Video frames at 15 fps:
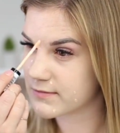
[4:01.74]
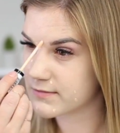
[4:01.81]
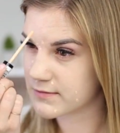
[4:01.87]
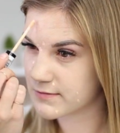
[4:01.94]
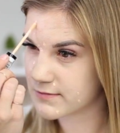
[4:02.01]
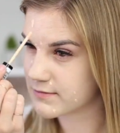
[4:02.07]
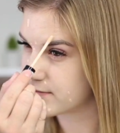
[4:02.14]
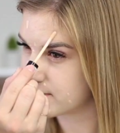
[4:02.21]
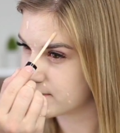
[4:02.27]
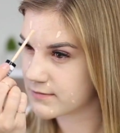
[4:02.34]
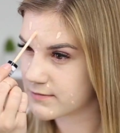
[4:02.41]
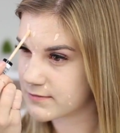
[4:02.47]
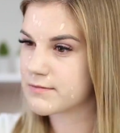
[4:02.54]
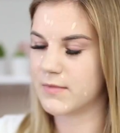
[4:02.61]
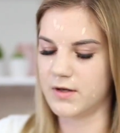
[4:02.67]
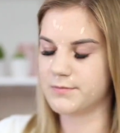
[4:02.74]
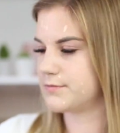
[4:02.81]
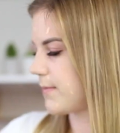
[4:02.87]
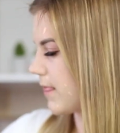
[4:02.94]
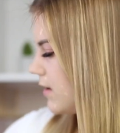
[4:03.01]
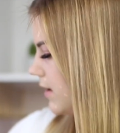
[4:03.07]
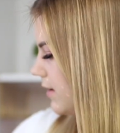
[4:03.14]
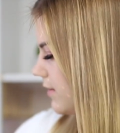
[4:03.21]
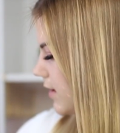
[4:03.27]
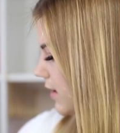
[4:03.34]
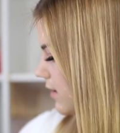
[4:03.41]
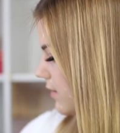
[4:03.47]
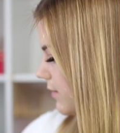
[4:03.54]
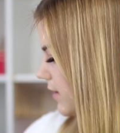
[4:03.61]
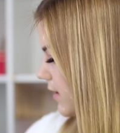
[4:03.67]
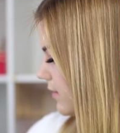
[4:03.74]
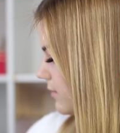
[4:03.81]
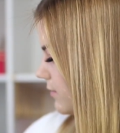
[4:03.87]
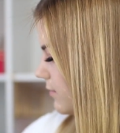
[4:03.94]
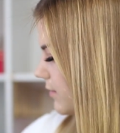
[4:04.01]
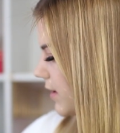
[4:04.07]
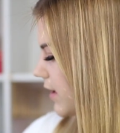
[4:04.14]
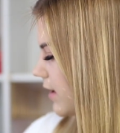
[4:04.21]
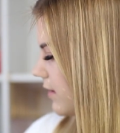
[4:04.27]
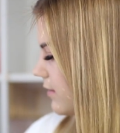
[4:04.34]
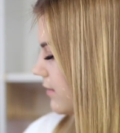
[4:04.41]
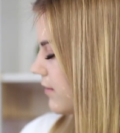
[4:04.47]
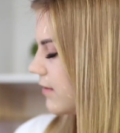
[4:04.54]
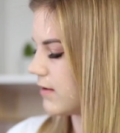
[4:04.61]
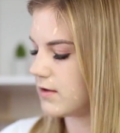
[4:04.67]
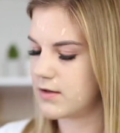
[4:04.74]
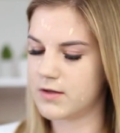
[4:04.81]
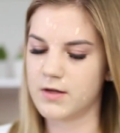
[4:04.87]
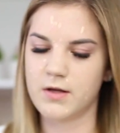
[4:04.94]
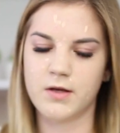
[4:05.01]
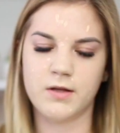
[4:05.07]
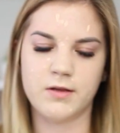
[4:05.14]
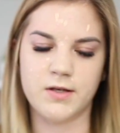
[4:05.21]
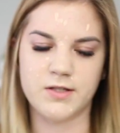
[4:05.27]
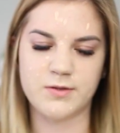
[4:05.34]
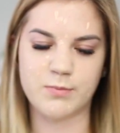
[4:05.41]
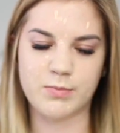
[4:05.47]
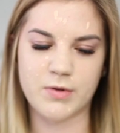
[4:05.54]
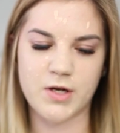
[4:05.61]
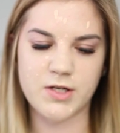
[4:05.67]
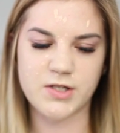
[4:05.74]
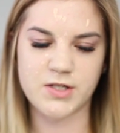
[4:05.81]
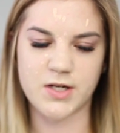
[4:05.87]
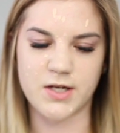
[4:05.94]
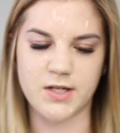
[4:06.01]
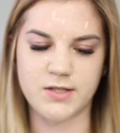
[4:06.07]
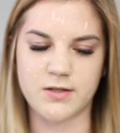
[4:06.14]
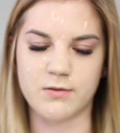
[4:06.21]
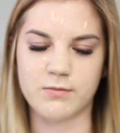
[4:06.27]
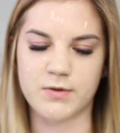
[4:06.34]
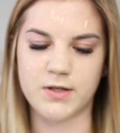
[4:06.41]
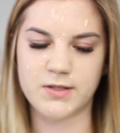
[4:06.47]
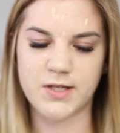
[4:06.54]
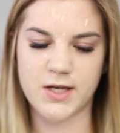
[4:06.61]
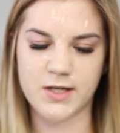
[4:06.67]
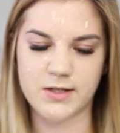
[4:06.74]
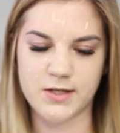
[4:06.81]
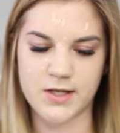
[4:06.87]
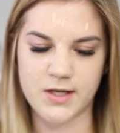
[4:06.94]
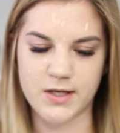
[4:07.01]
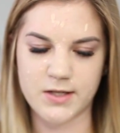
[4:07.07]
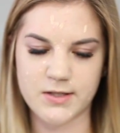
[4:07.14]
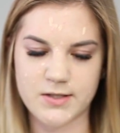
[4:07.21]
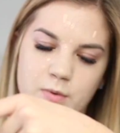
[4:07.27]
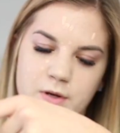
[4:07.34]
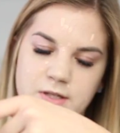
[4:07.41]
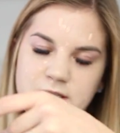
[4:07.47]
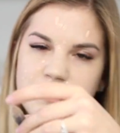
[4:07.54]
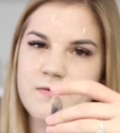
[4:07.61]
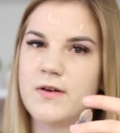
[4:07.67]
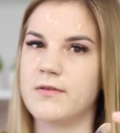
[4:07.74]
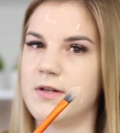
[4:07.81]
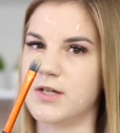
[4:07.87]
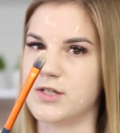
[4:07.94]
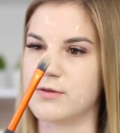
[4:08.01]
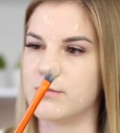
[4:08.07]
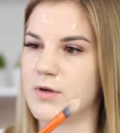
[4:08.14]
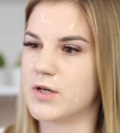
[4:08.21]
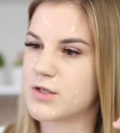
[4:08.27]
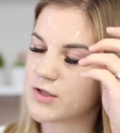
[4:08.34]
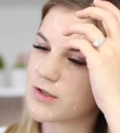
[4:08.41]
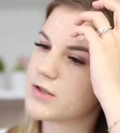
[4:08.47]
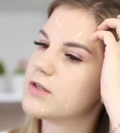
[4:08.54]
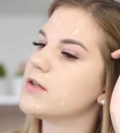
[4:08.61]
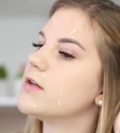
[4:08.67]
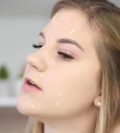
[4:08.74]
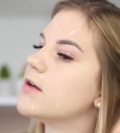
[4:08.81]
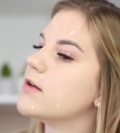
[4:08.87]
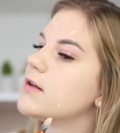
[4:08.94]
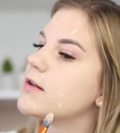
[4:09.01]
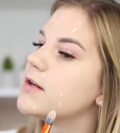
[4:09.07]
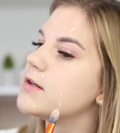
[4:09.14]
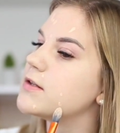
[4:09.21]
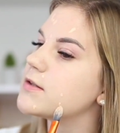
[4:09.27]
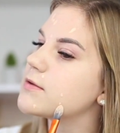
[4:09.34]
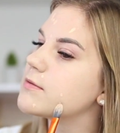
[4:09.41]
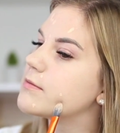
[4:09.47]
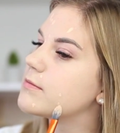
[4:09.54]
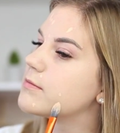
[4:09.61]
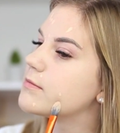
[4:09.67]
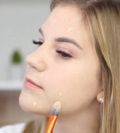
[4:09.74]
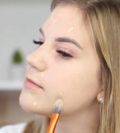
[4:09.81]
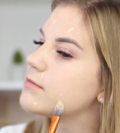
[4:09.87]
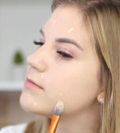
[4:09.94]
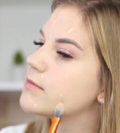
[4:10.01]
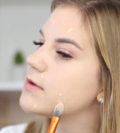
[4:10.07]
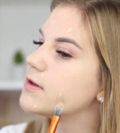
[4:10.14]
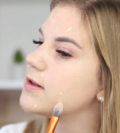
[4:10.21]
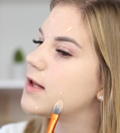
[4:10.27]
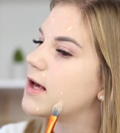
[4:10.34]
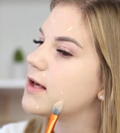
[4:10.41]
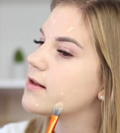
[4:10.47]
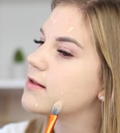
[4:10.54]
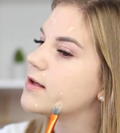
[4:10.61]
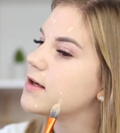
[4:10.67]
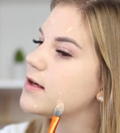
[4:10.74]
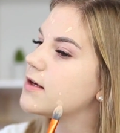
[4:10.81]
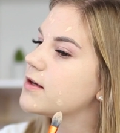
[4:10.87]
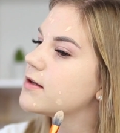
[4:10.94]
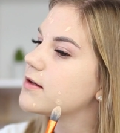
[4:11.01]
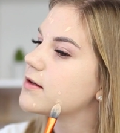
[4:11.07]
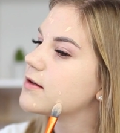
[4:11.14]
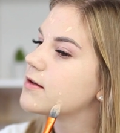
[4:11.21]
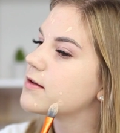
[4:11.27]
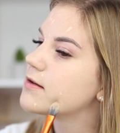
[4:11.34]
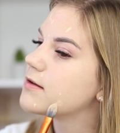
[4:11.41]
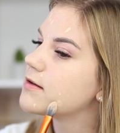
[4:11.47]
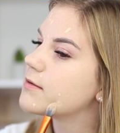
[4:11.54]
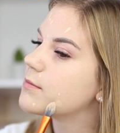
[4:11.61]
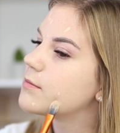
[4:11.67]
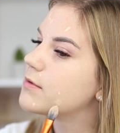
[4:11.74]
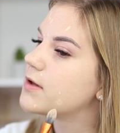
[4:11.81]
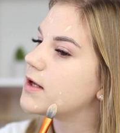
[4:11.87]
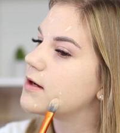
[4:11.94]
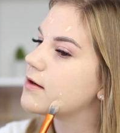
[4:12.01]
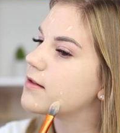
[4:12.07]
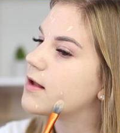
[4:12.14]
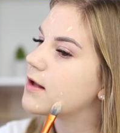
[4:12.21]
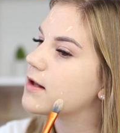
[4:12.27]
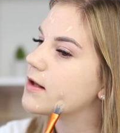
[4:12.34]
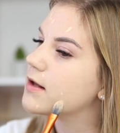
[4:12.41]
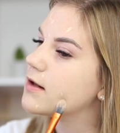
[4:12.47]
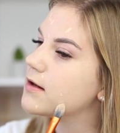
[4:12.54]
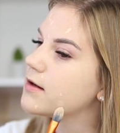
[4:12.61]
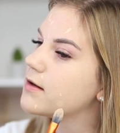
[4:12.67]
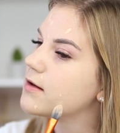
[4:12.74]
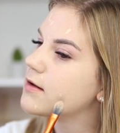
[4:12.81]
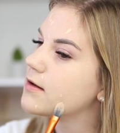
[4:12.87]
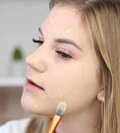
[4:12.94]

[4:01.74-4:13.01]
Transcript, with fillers: And then I go in with this brush. It is a Real Techniques pointed foundation brush. And I just lightly blend that in.